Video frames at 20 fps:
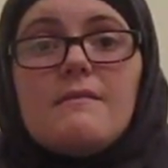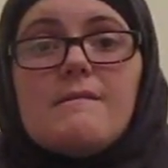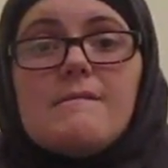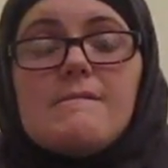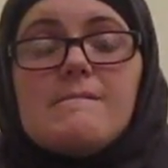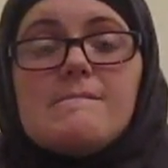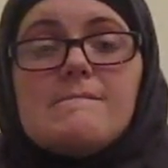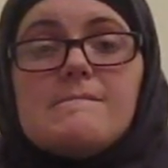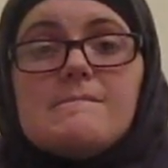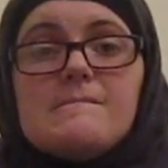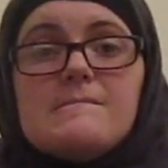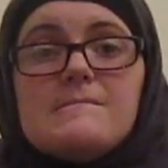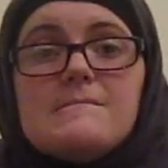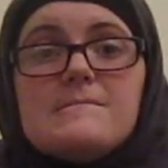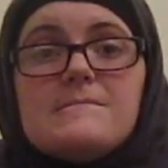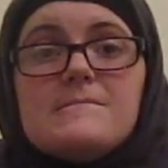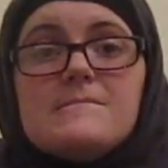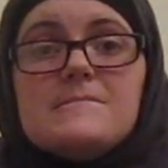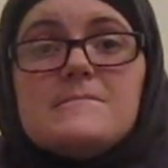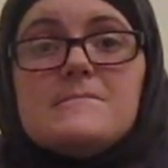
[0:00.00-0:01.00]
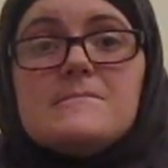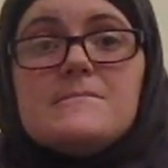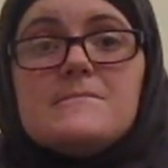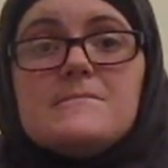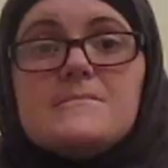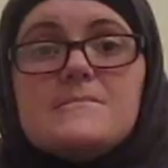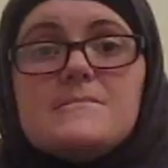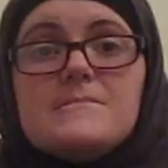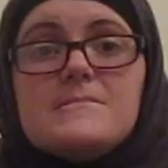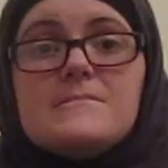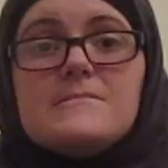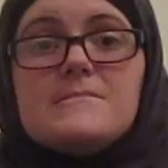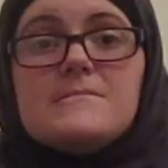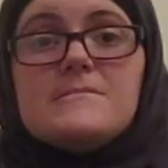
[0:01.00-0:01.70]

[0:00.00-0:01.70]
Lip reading: Nothing is said.